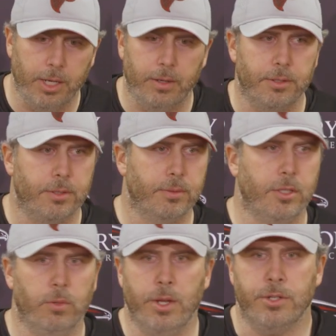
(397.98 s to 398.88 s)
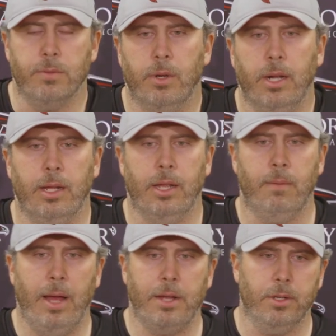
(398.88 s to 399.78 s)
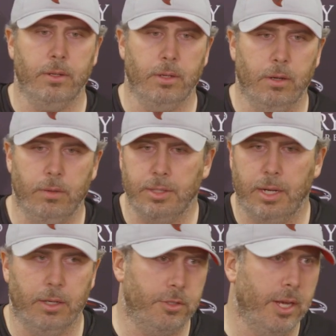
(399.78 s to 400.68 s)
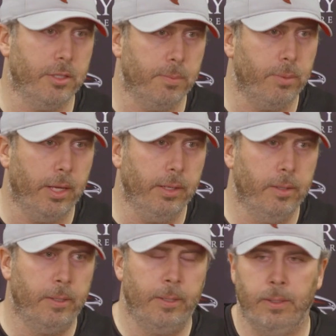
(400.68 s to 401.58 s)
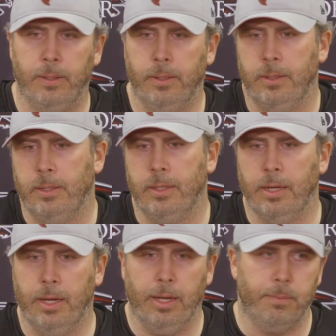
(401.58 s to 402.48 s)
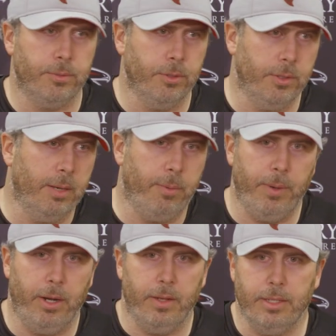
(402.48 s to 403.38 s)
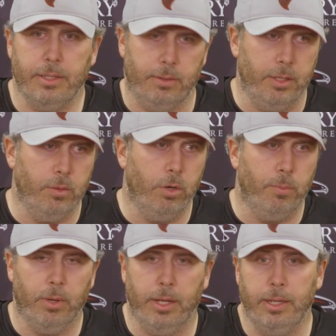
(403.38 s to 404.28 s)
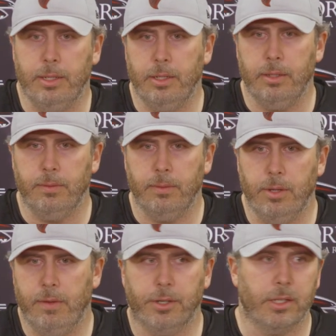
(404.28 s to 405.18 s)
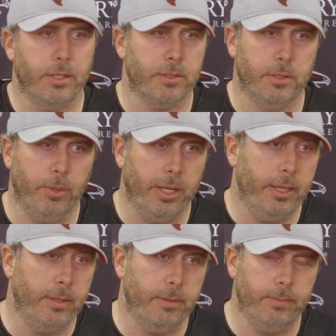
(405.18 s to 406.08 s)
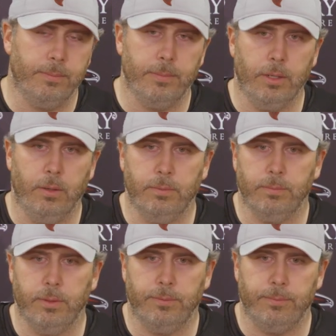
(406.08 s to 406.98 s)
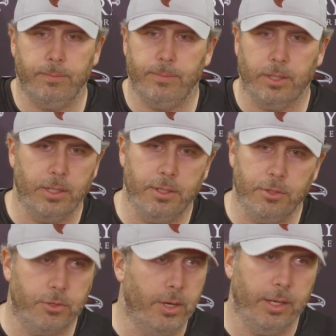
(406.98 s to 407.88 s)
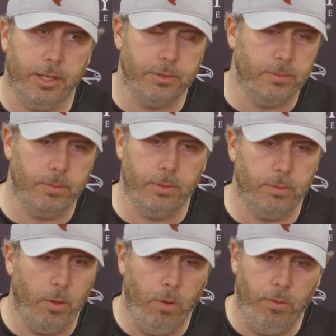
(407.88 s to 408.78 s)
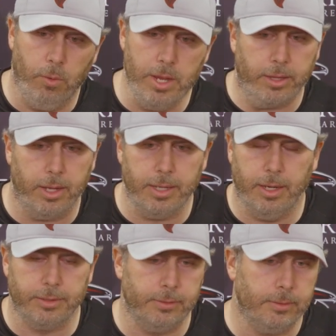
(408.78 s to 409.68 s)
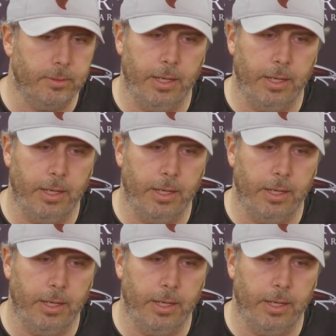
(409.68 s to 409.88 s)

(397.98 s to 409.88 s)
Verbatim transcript: Jared's situation, but I, would imagine you know he's got a good chance to play. Um, so you got to prepare that he, he will play, and then, you have your contingency plan that you know if continues to trend against over the week that he doesn't.